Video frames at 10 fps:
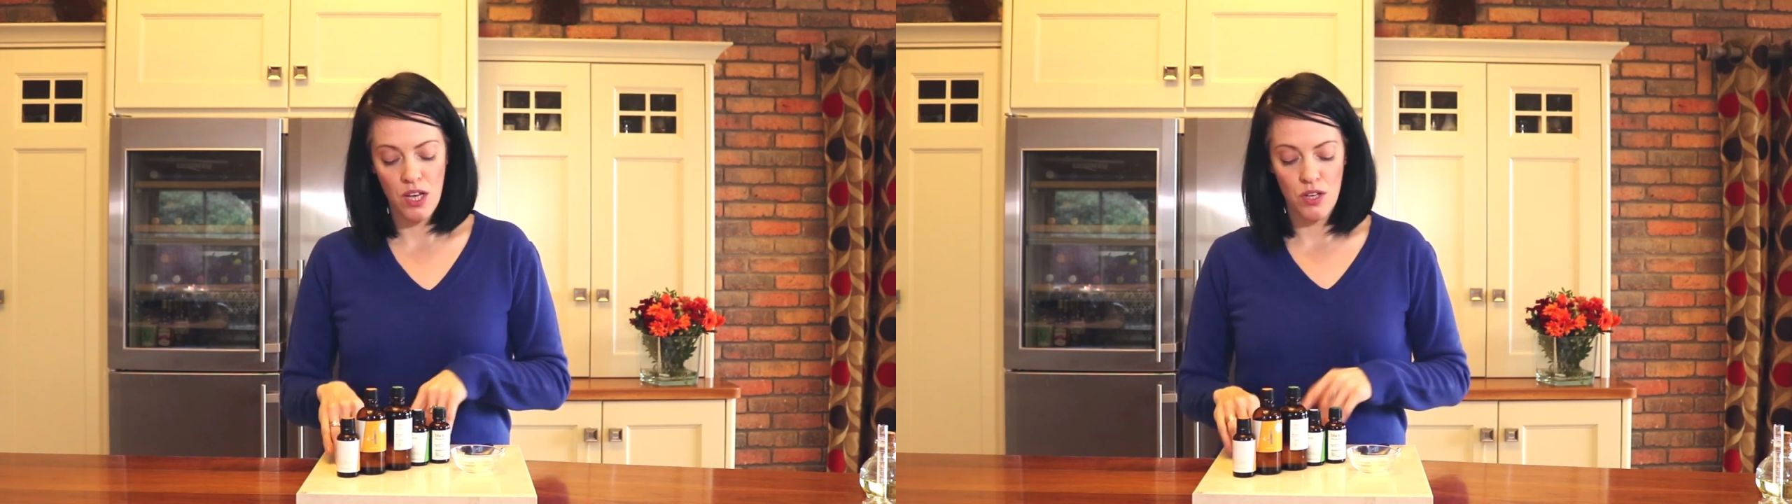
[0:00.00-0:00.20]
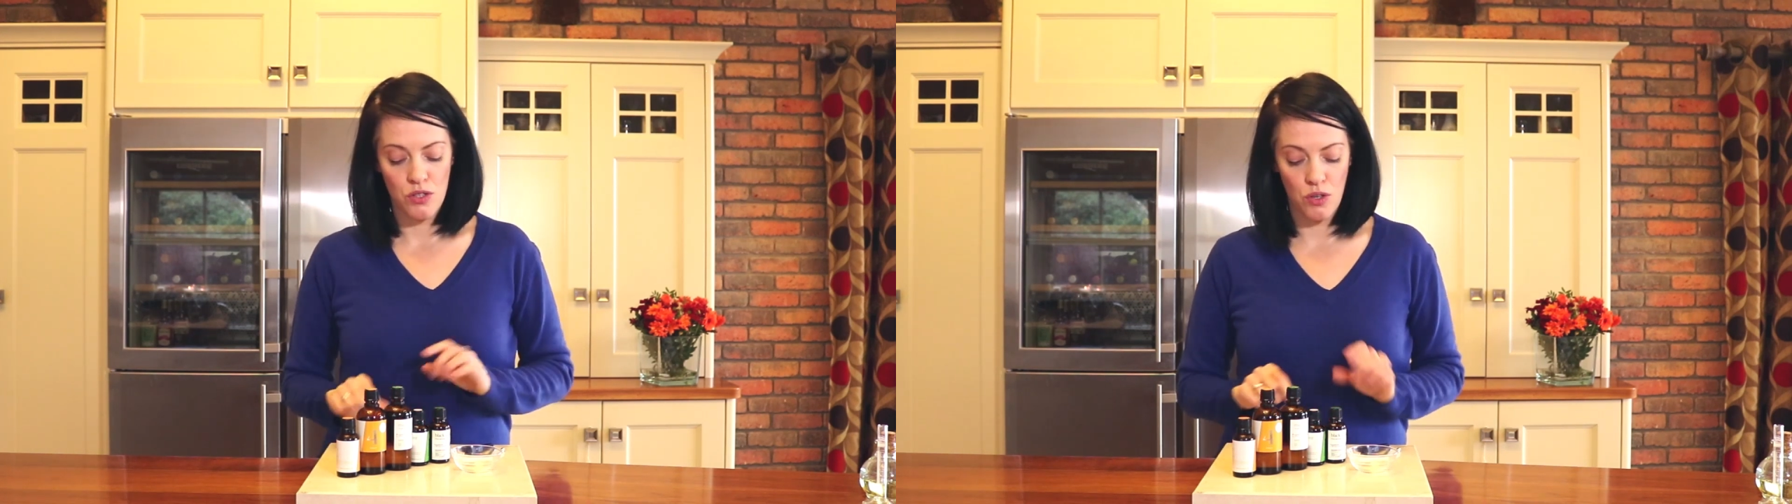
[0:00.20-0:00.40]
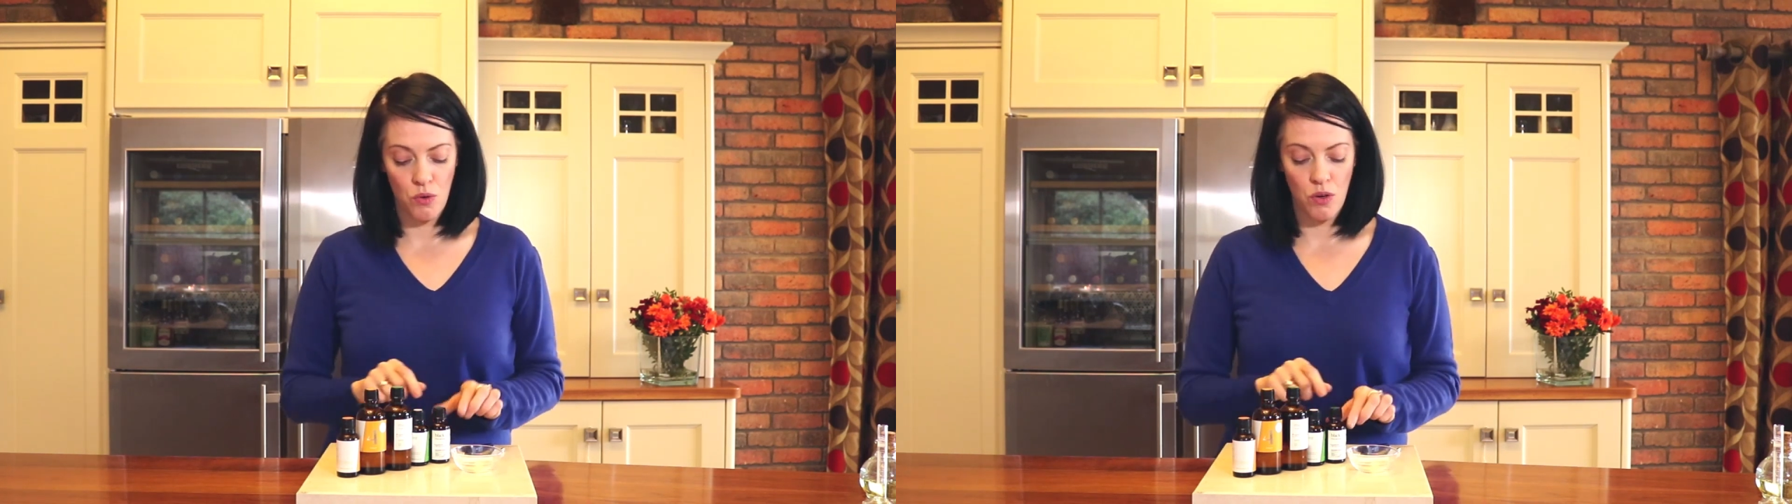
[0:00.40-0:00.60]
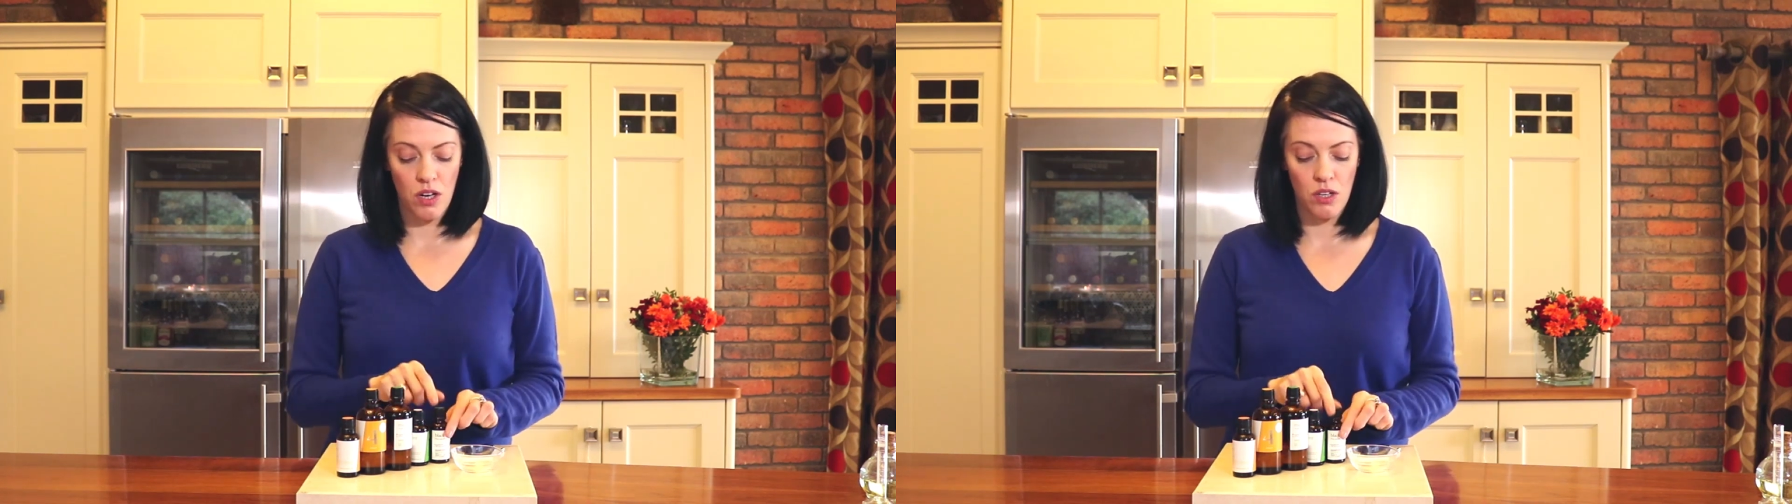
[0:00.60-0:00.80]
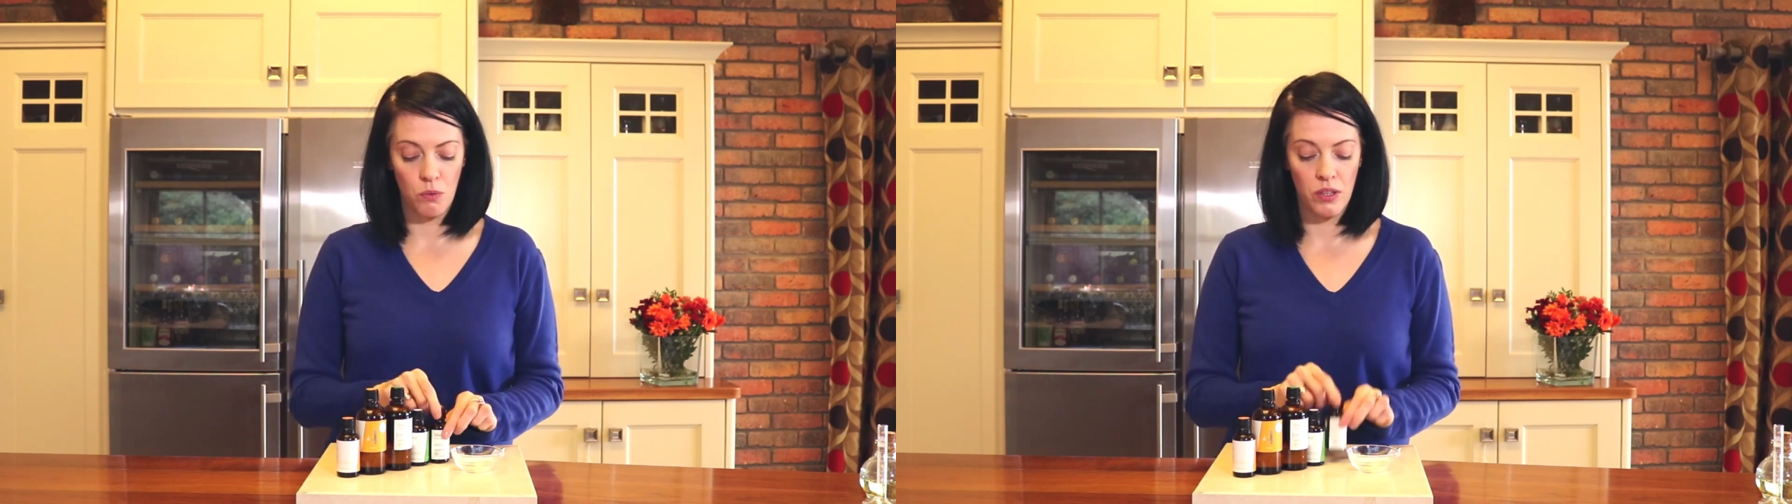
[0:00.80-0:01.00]

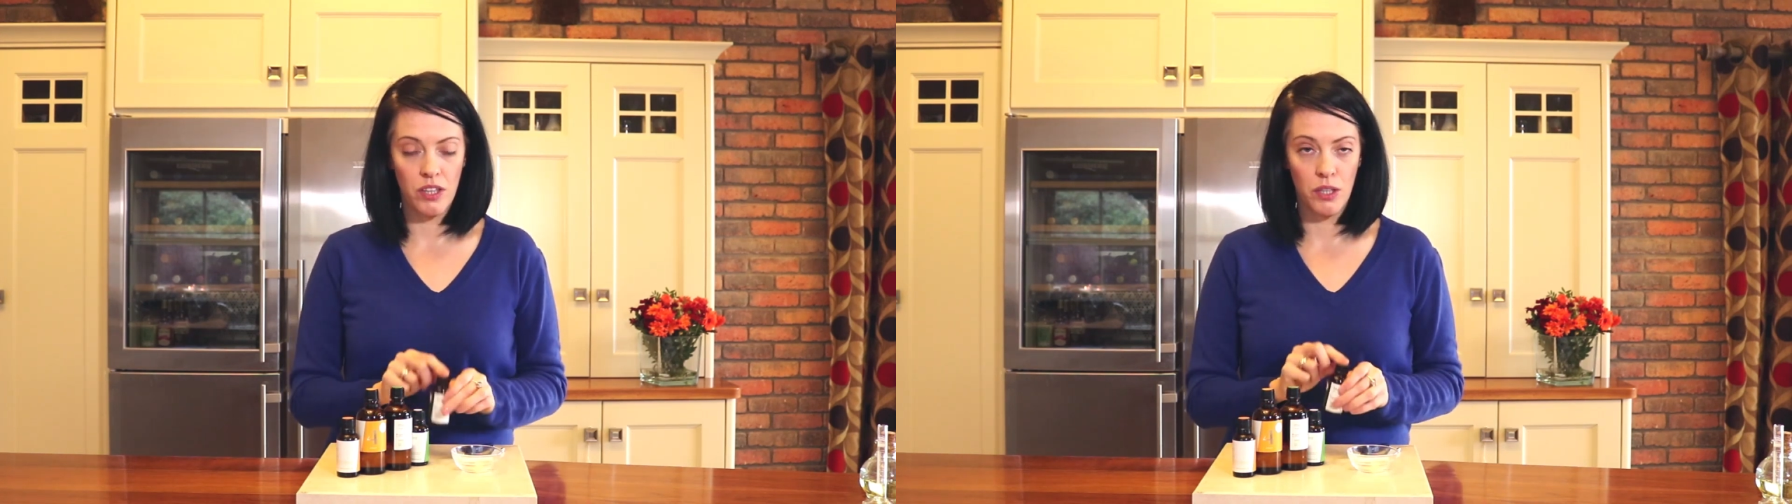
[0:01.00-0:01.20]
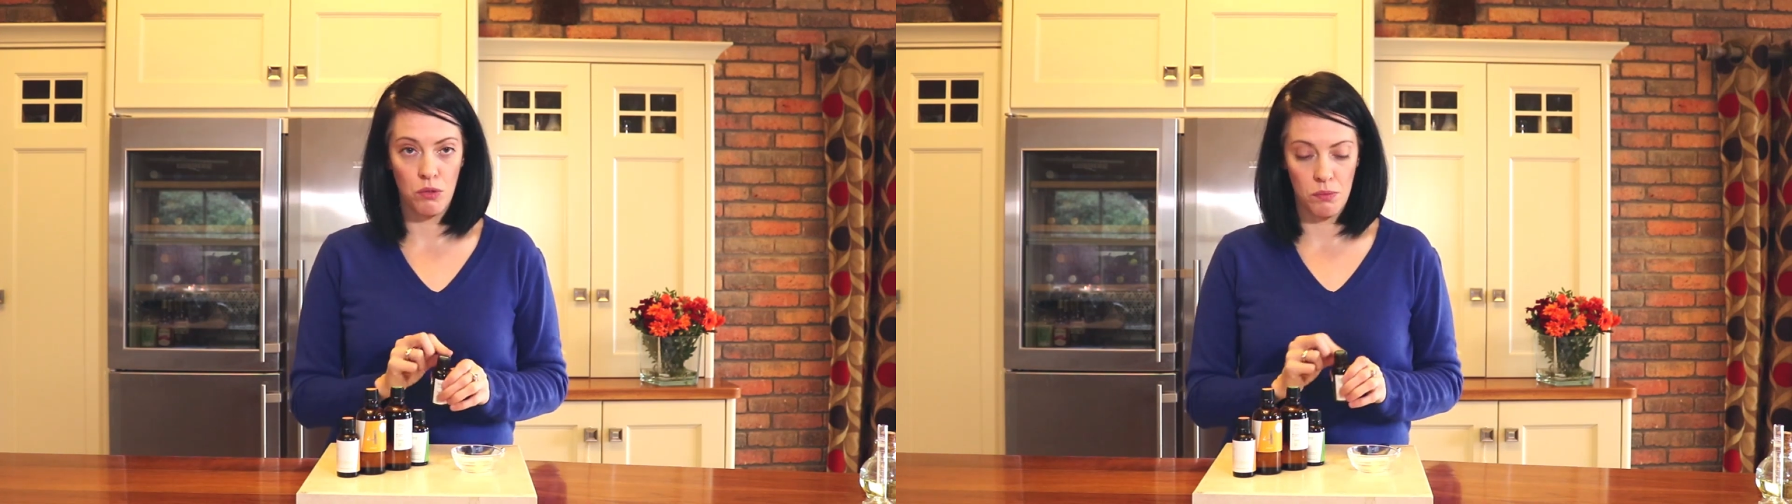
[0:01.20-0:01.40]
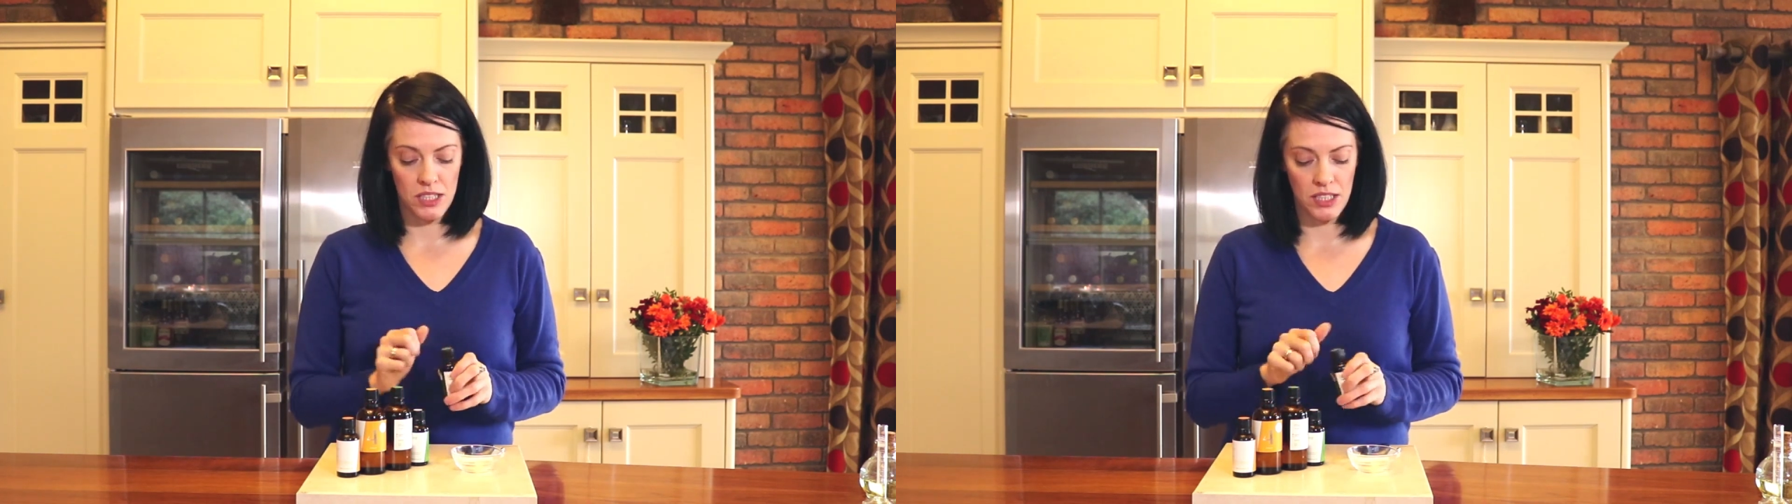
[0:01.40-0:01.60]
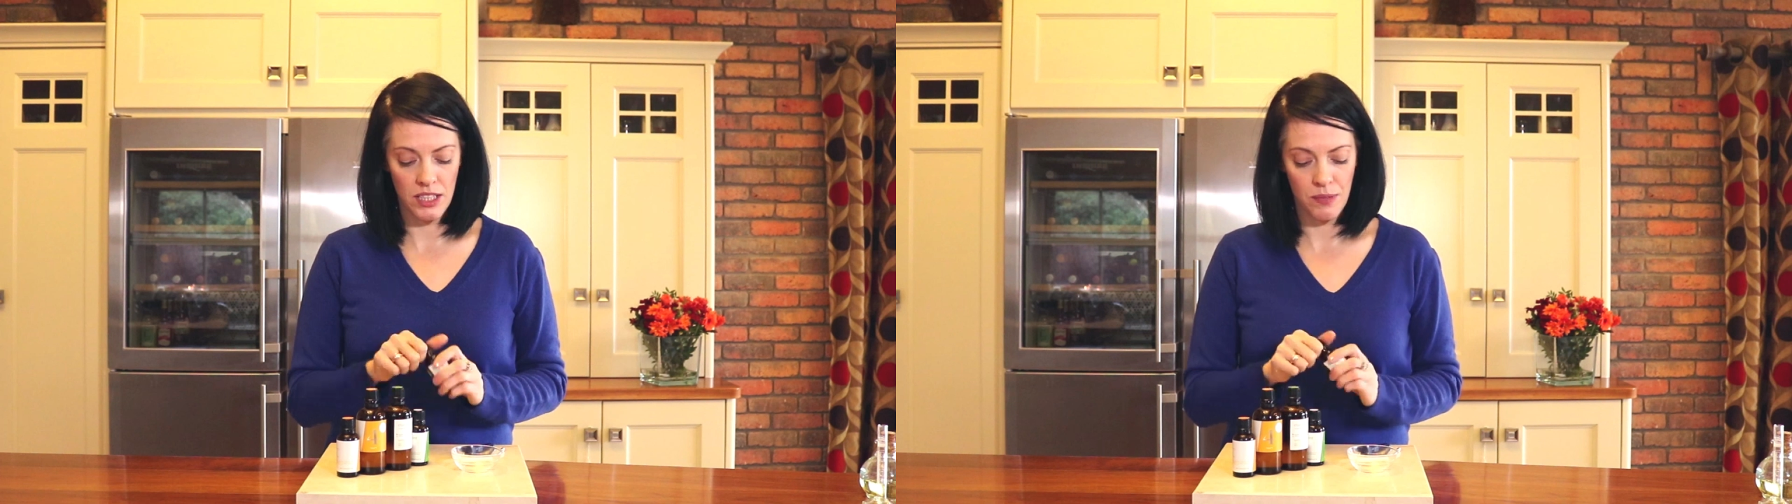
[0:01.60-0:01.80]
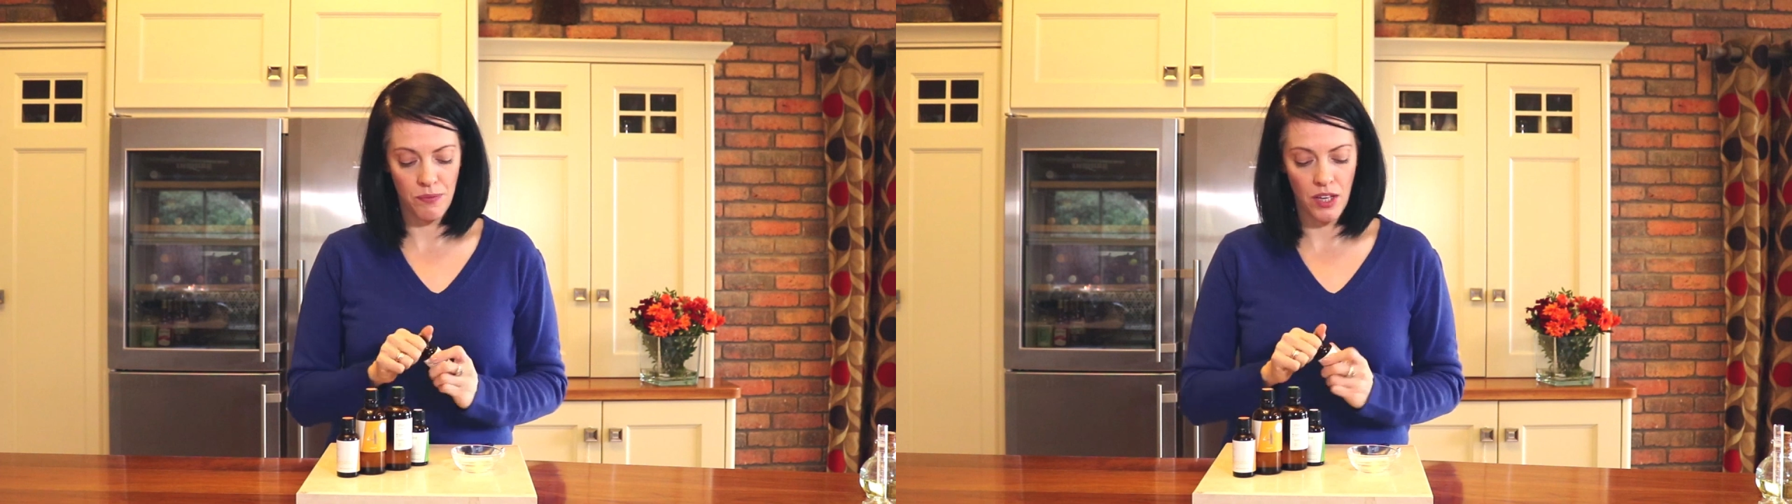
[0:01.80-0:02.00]
So with the Aroma Stick,